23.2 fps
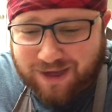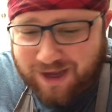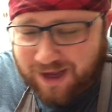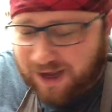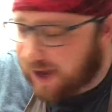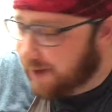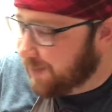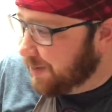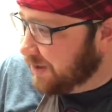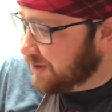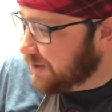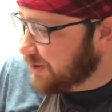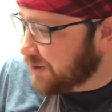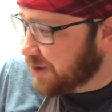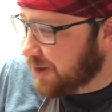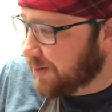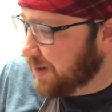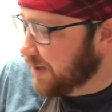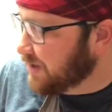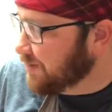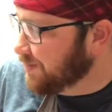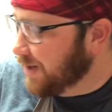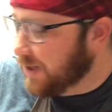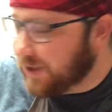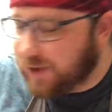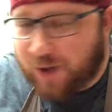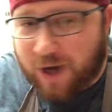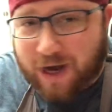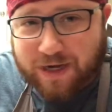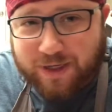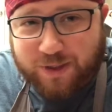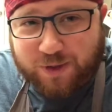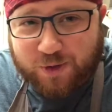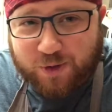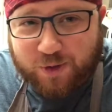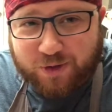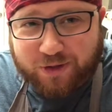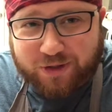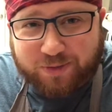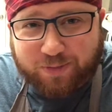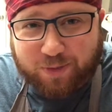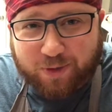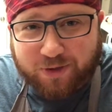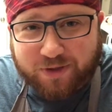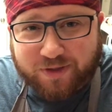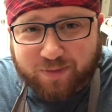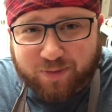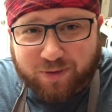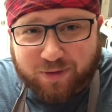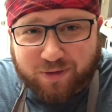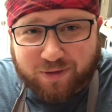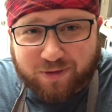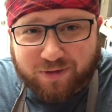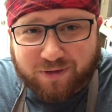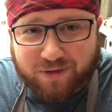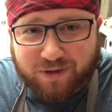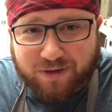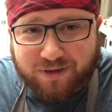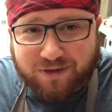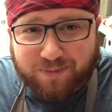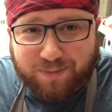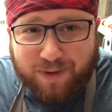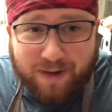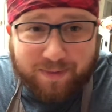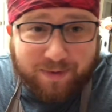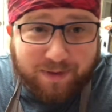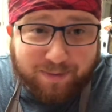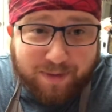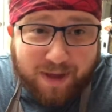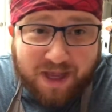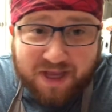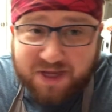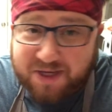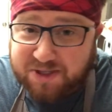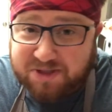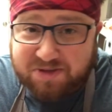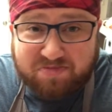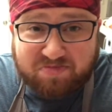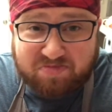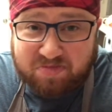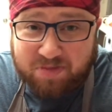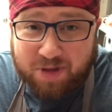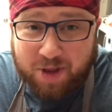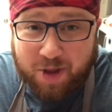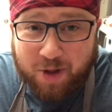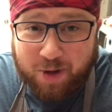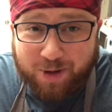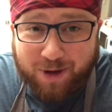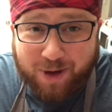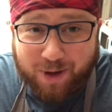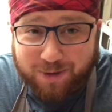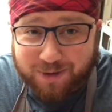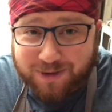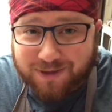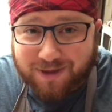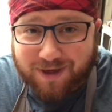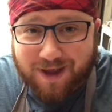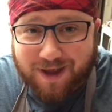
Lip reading: I might just go back to my tried and true disposable piping bags. Who knows?